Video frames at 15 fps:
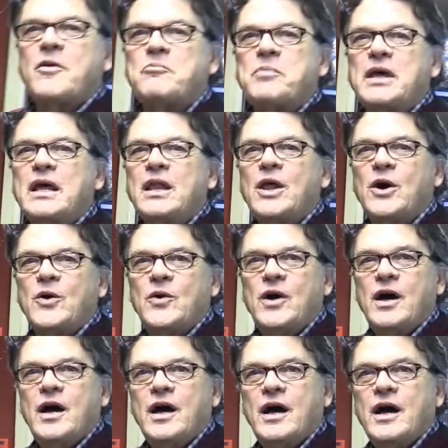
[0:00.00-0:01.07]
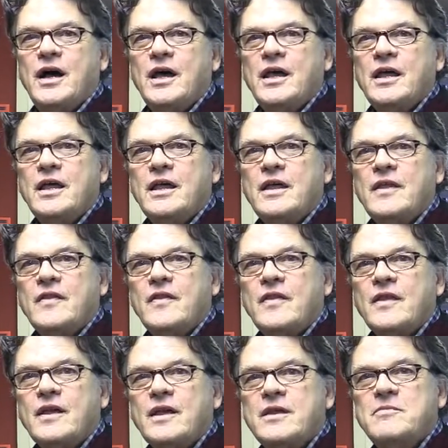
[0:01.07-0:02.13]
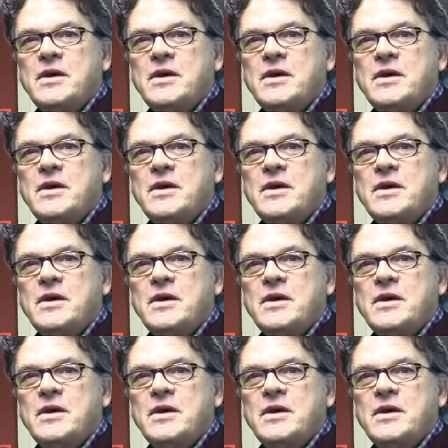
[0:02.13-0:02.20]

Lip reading: pillow. Can